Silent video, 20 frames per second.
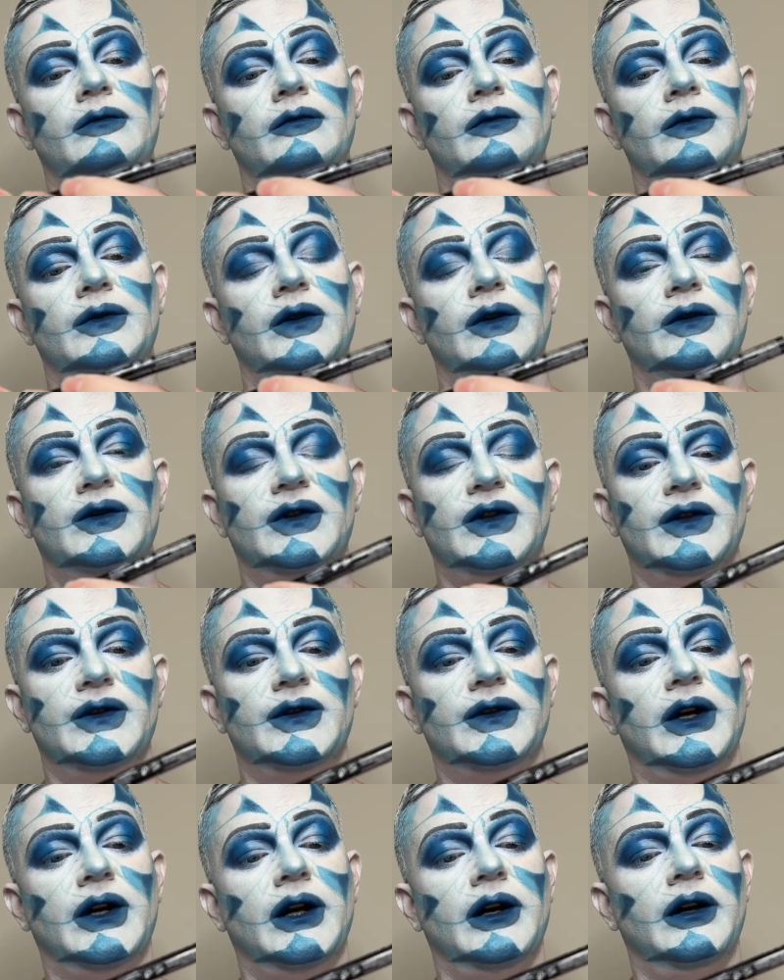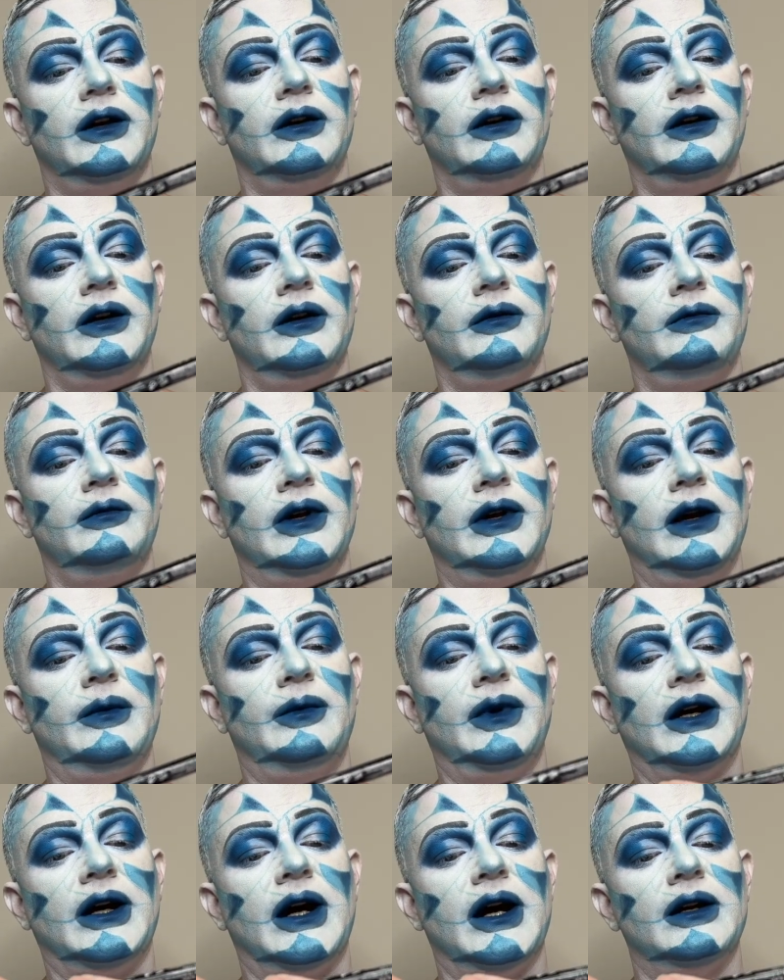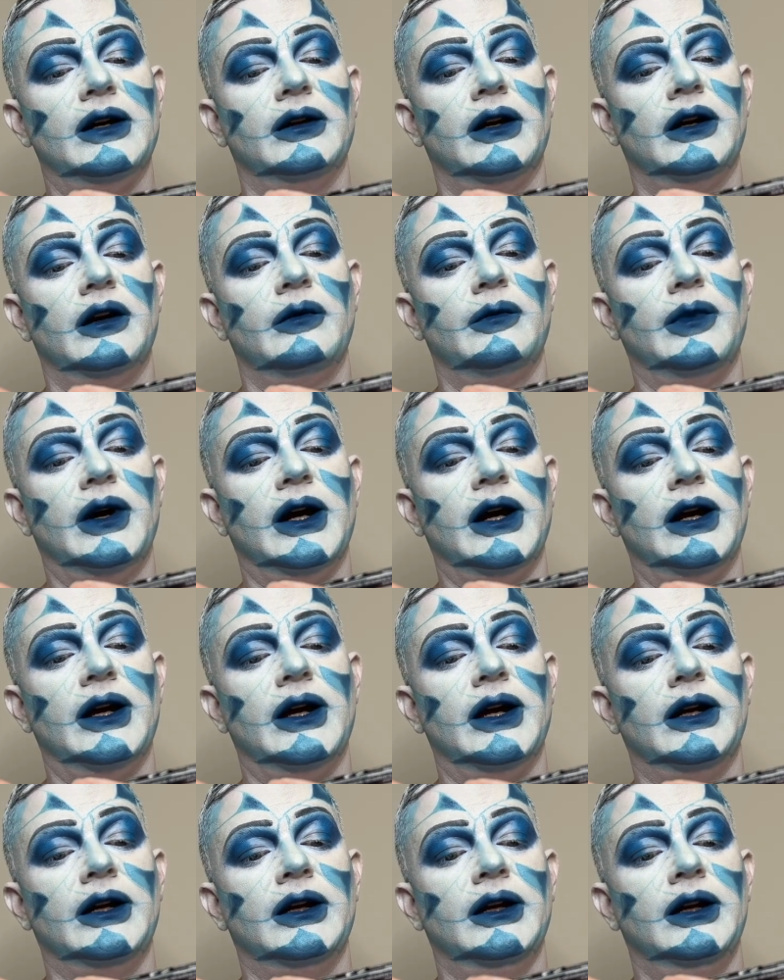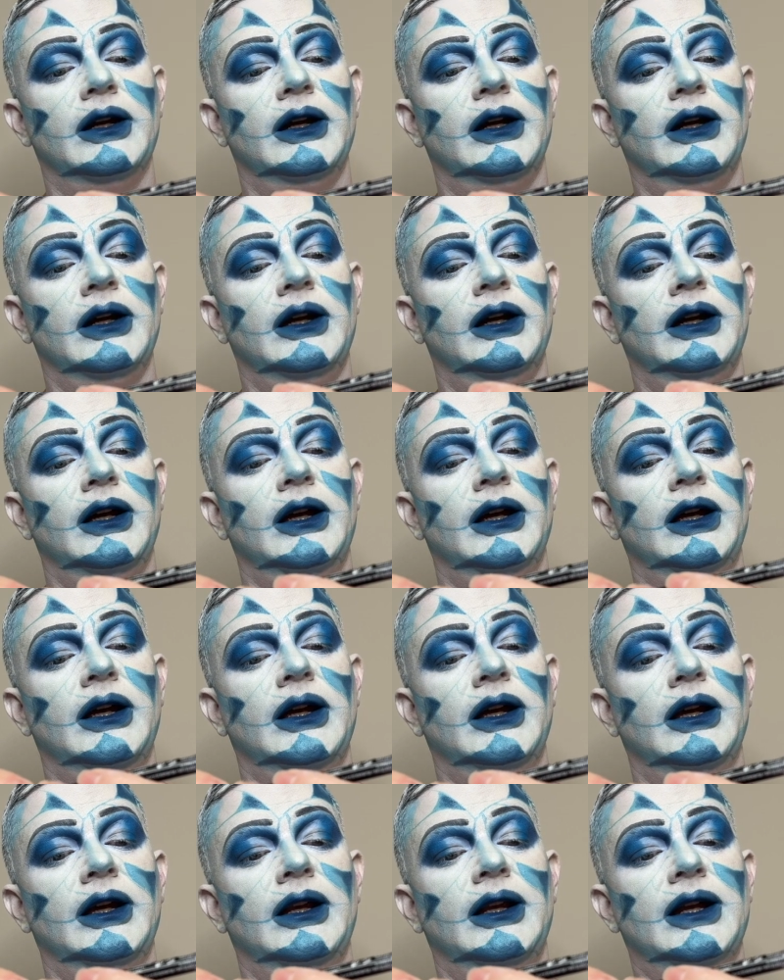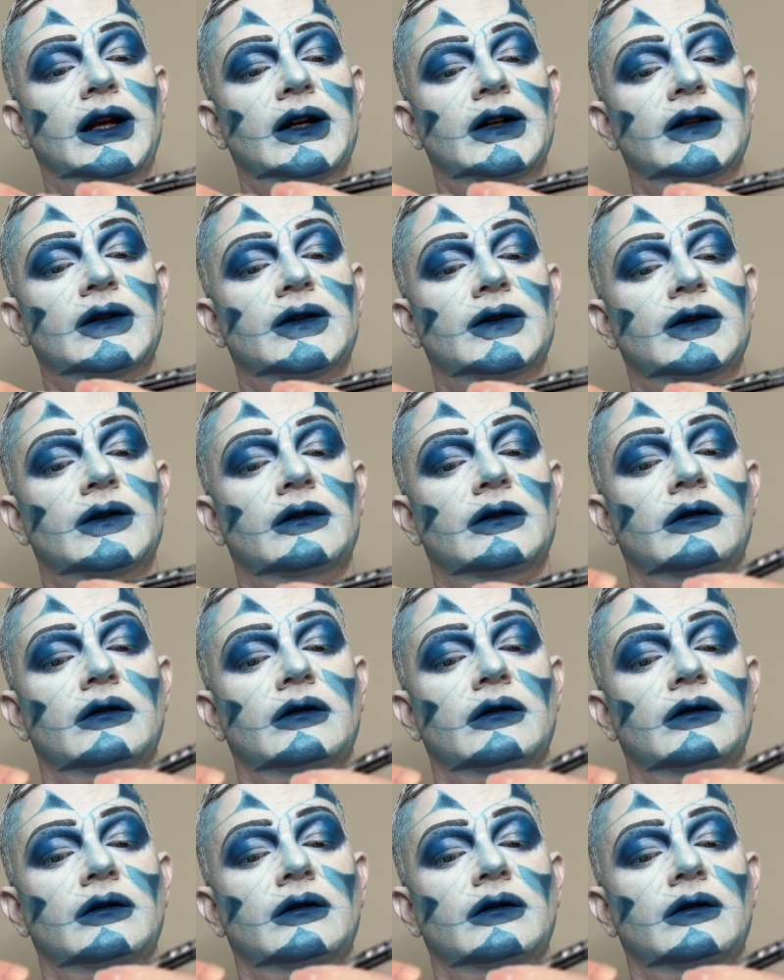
So this is Epic eyeliner by NYX